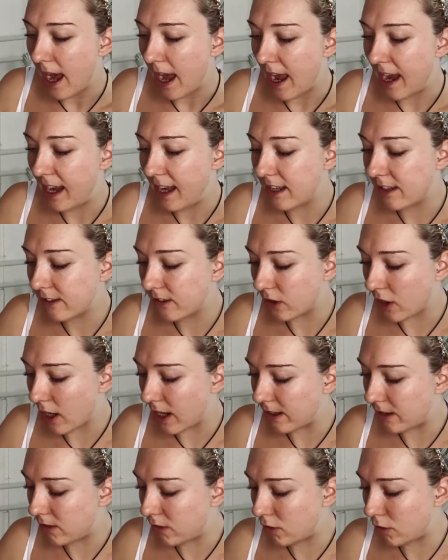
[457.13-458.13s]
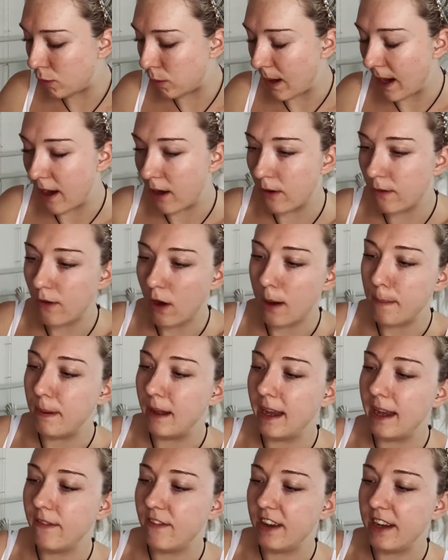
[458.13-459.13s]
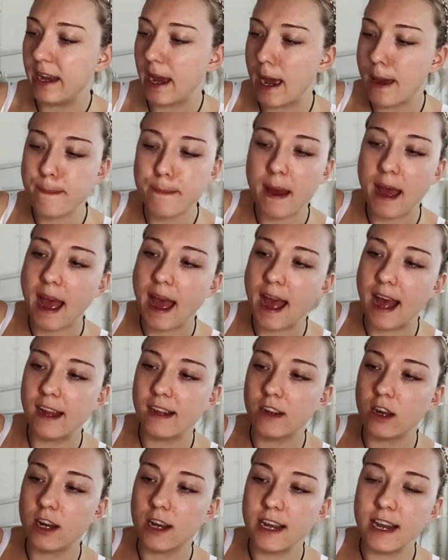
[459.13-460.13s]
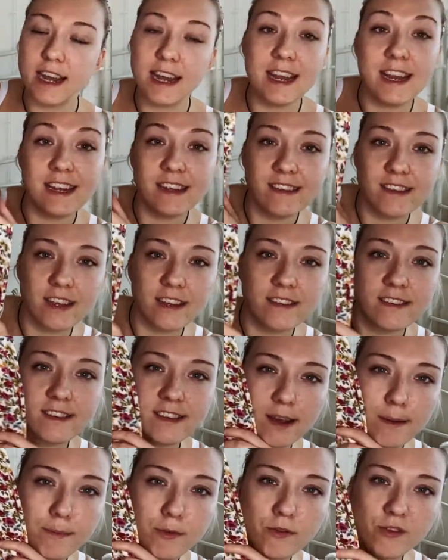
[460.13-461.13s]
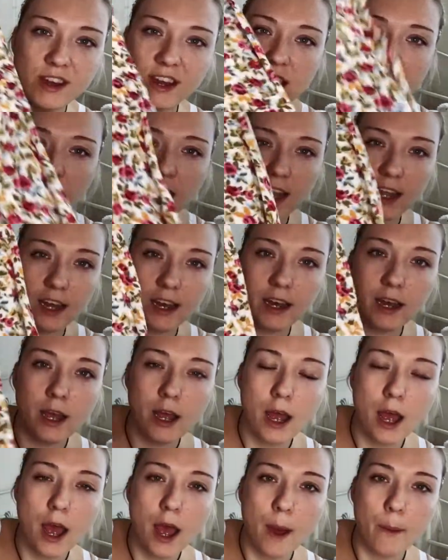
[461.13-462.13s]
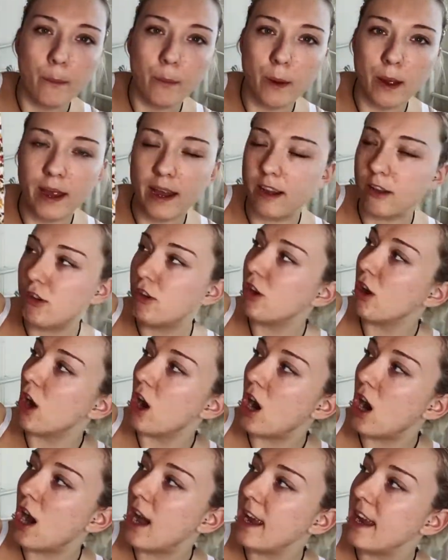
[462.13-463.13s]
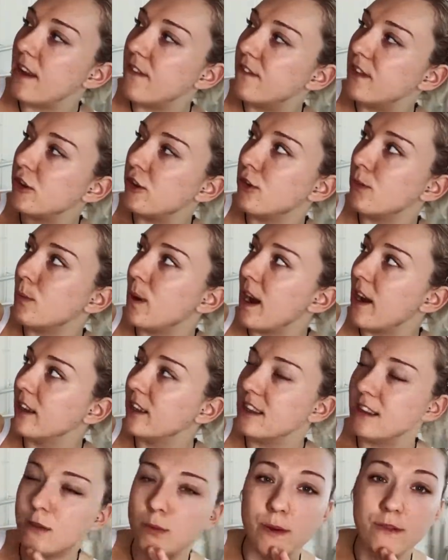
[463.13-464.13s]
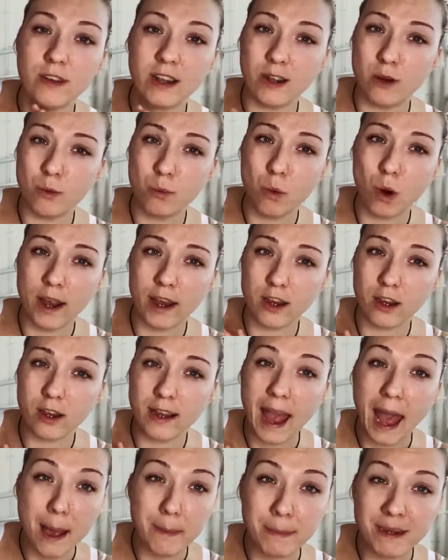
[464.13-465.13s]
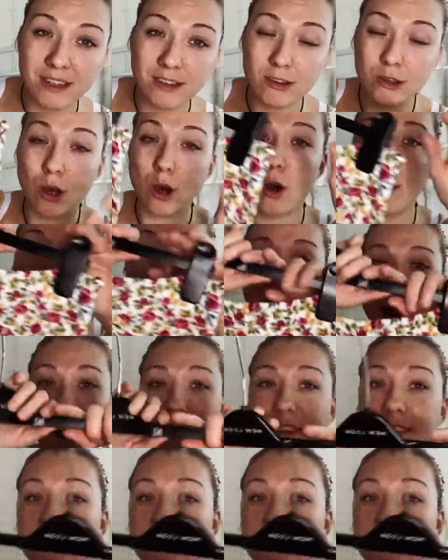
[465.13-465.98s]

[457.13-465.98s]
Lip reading: in a size 12, I believe. Yep. And it is a summery colour, which I envision wearing this with a little white cami top and